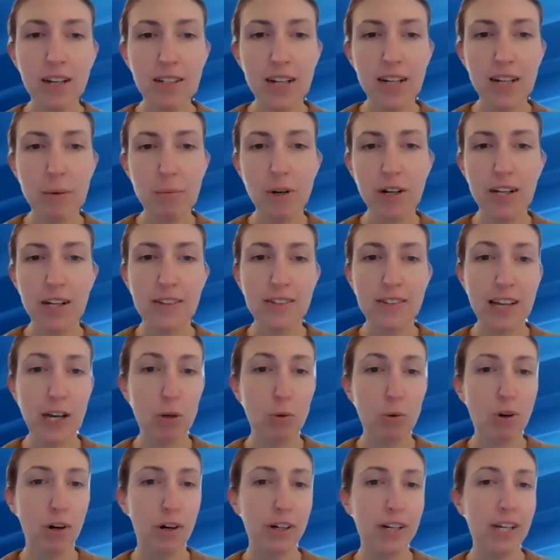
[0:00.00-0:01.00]
Deborah is a
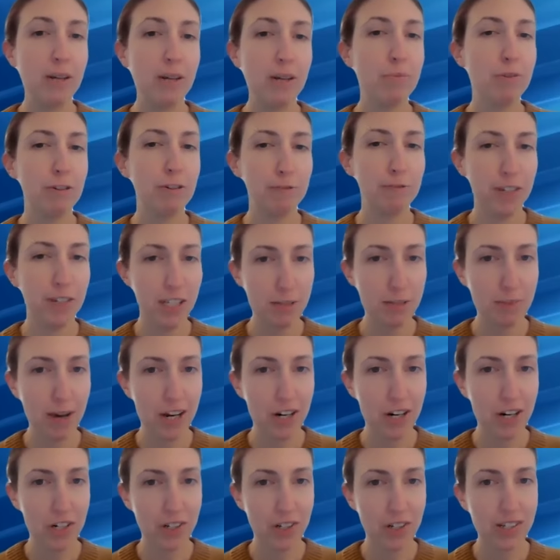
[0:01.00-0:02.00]
quality improvement
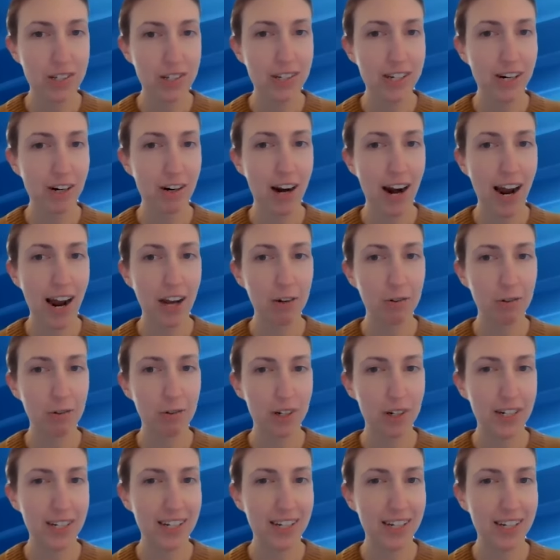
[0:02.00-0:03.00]
specialist here at
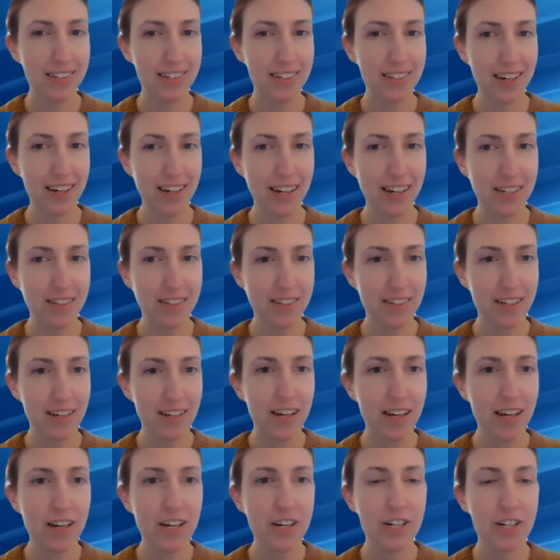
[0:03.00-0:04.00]
Quality Insights.
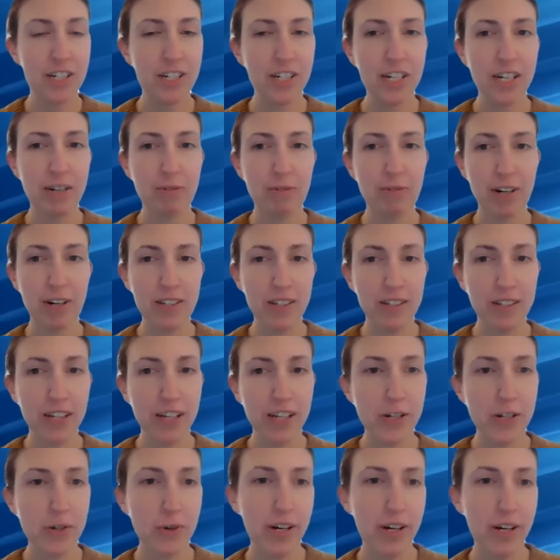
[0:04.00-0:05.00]
She
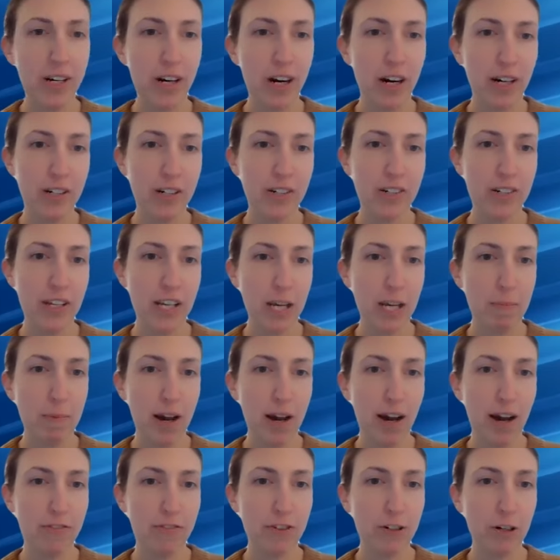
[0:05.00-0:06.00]
recently joined our team
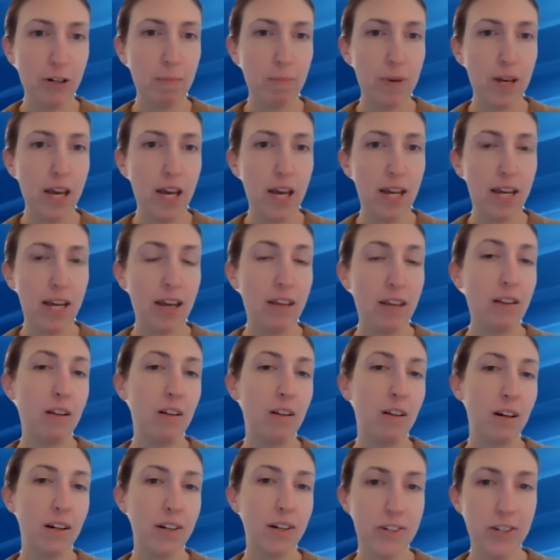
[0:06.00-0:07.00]
after being in the
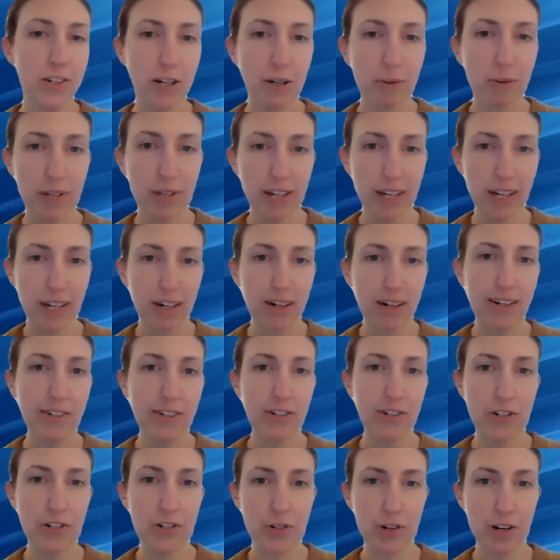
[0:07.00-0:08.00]
long-term care
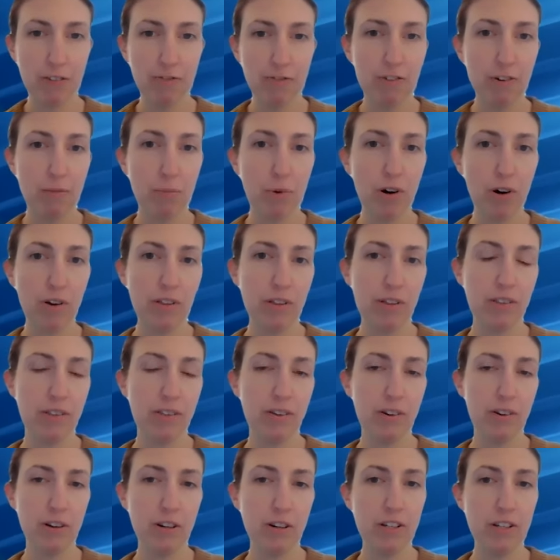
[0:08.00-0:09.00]
industry for more than
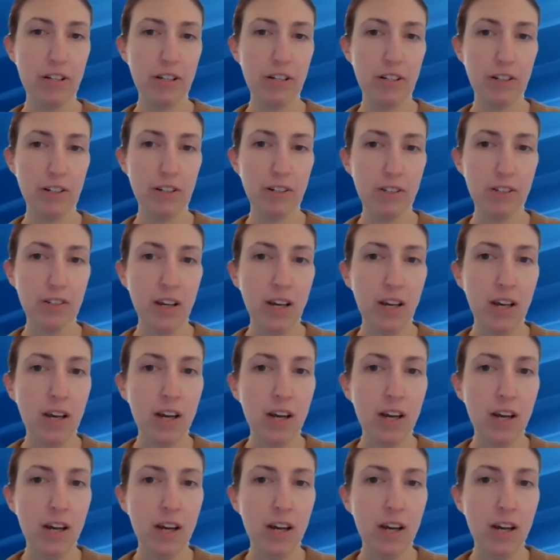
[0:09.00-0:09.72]
30 years.